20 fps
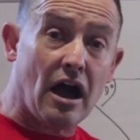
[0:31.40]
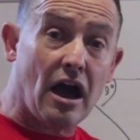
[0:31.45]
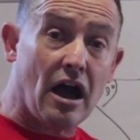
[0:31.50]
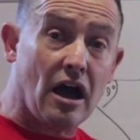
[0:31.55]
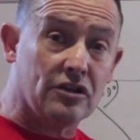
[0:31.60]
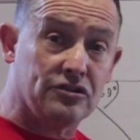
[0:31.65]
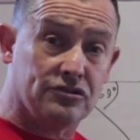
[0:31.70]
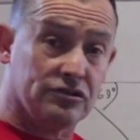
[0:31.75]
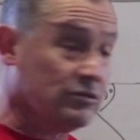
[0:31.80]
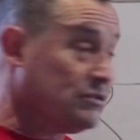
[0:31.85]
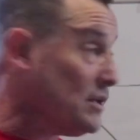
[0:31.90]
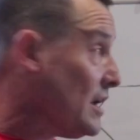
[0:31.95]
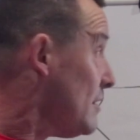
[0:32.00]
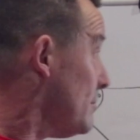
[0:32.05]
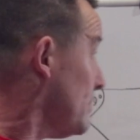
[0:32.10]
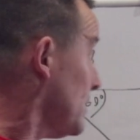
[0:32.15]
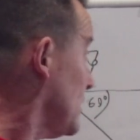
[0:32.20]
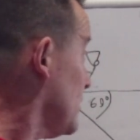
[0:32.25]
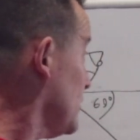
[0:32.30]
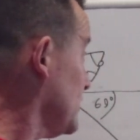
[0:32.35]
I drew that
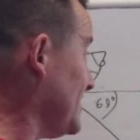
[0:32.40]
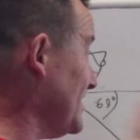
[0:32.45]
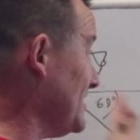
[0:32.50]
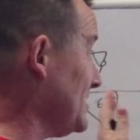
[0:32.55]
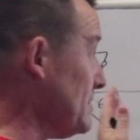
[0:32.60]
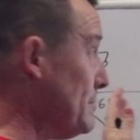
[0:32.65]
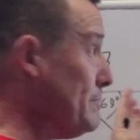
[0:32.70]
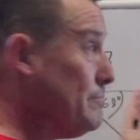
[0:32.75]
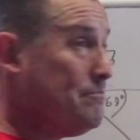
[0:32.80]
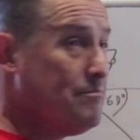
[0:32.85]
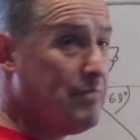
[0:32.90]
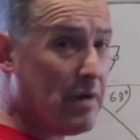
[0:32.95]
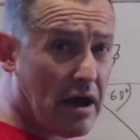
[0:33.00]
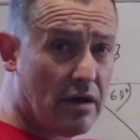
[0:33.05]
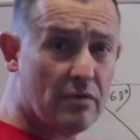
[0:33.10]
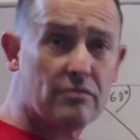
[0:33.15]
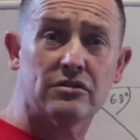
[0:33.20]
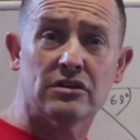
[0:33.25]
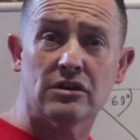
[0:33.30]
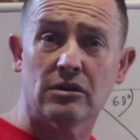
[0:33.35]
because it's
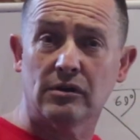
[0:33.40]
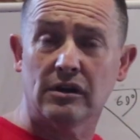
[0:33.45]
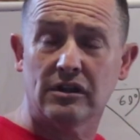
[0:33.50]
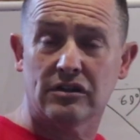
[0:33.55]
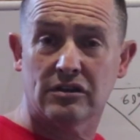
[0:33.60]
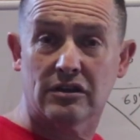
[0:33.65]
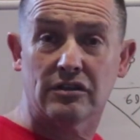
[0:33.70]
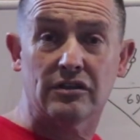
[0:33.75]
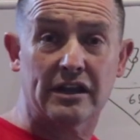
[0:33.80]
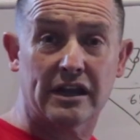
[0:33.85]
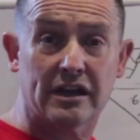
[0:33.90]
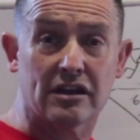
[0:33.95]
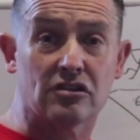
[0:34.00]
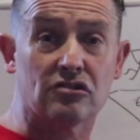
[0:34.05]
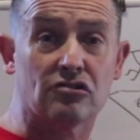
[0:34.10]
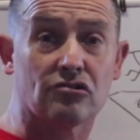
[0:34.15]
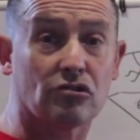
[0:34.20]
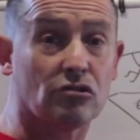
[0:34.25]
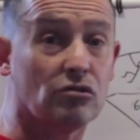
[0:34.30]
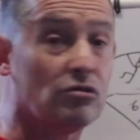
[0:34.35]
about the only thing that I can
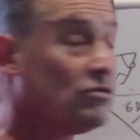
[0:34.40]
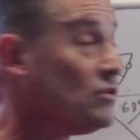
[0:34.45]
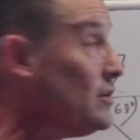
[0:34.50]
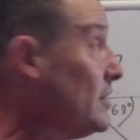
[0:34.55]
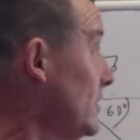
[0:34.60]
draw,